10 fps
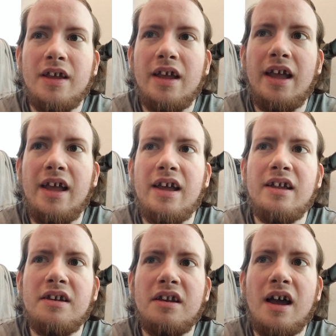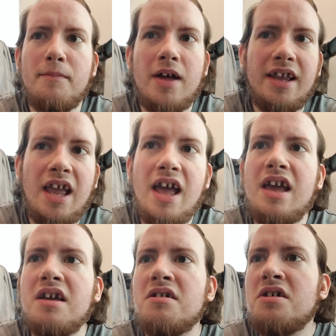and I'm like,
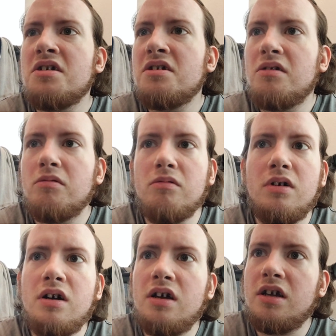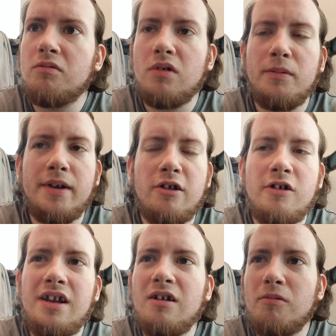hey, what are we
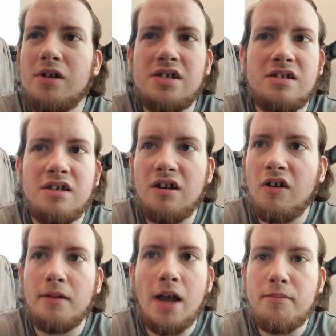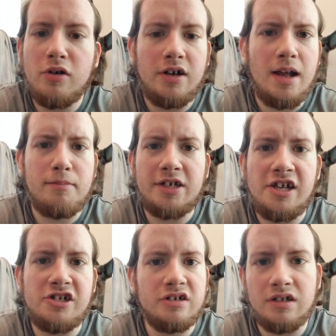doing here? I put an
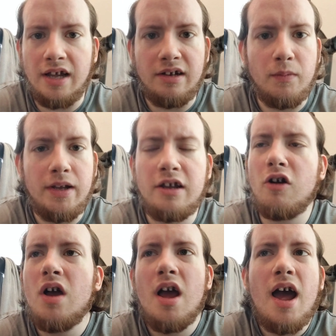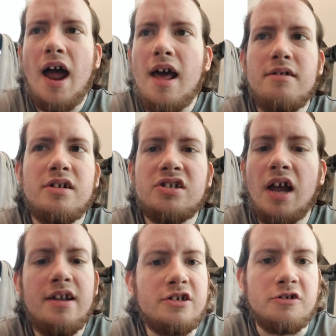application like a week ago, and
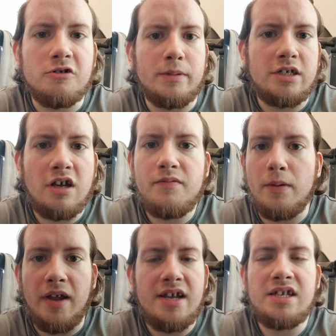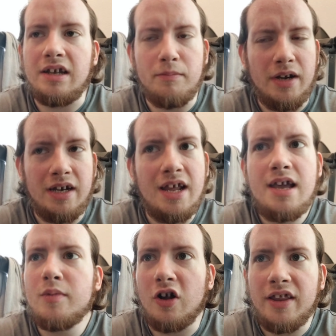I introduced myself. I'm nice. I give them my
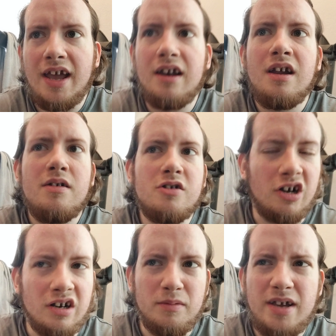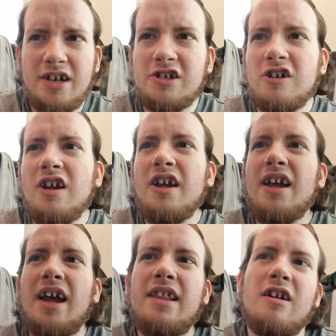name and all that, talking to the manager,
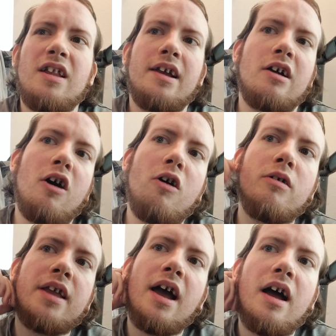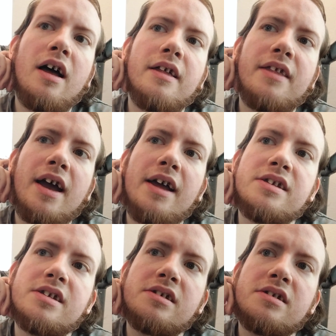and they're like, oh yeah,
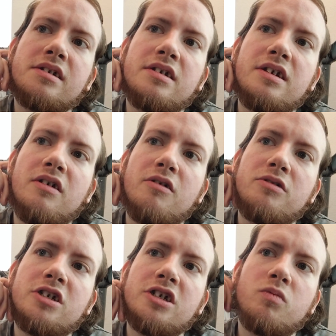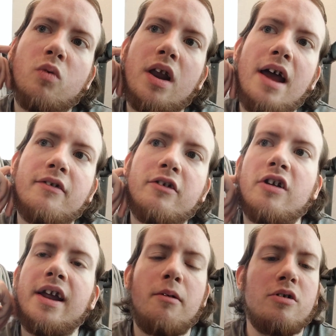that's, just whatever.
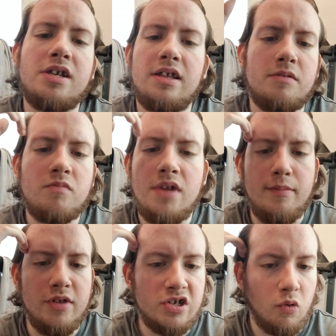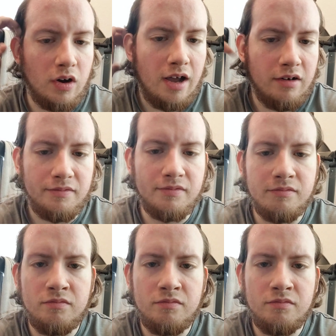And I won't say the name of the store out of